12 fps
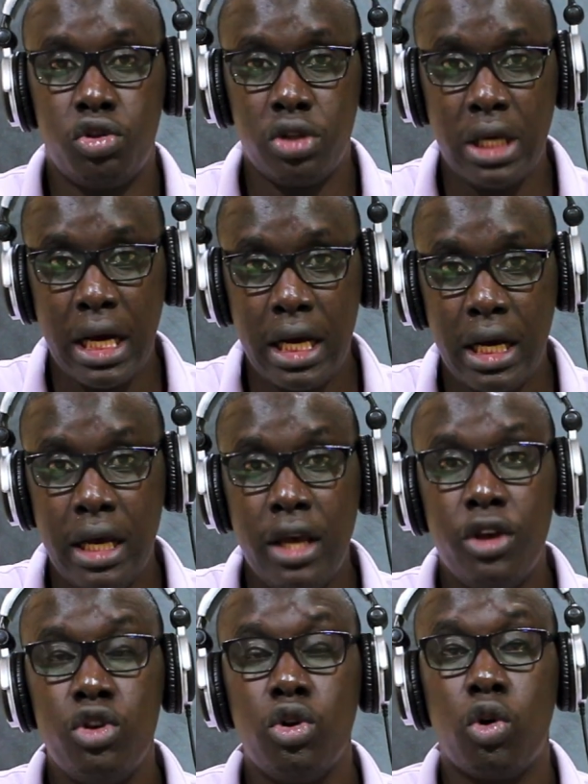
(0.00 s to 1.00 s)
track
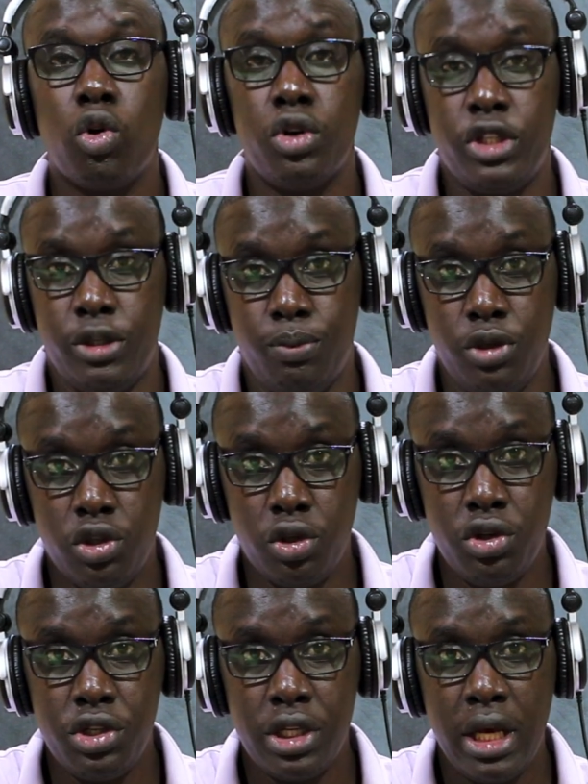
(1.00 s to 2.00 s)
your
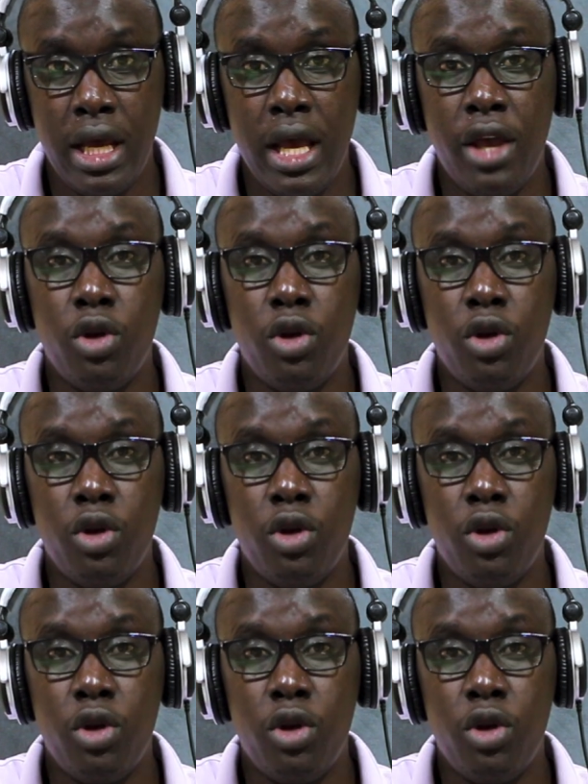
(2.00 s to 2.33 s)
contributions.